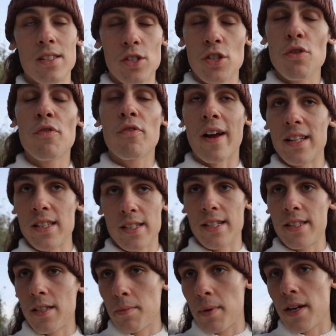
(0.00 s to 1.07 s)
two friends
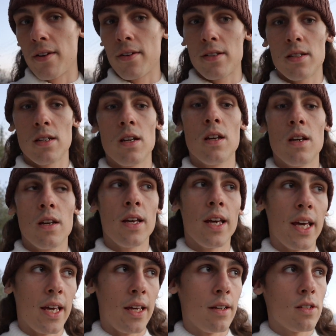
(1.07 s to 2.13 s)
disappeared
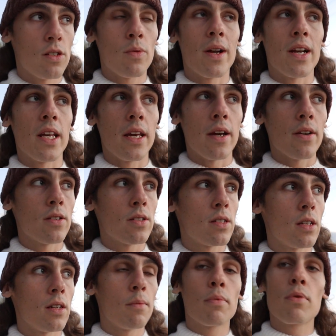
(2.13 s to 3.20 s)
in 20
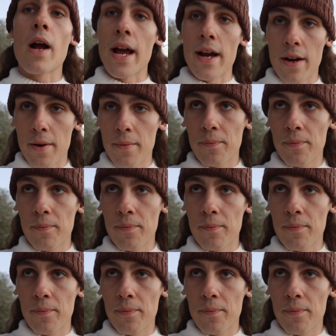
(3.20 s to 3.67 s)
years prior.